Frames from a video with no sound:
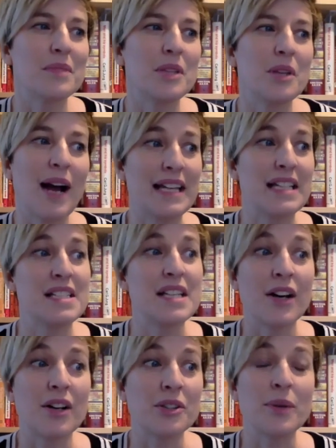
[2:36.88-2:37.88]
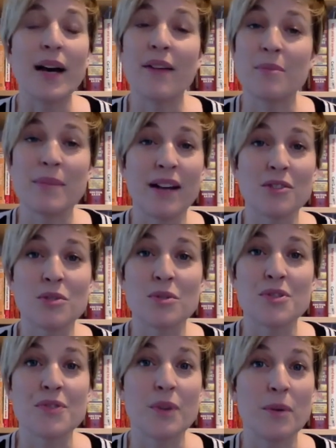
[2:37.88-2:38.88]
I can tell you haven't been
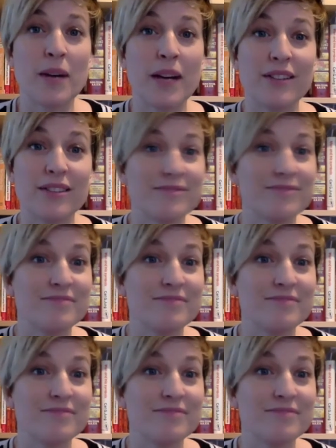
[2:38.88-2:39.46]
outdoors for a while.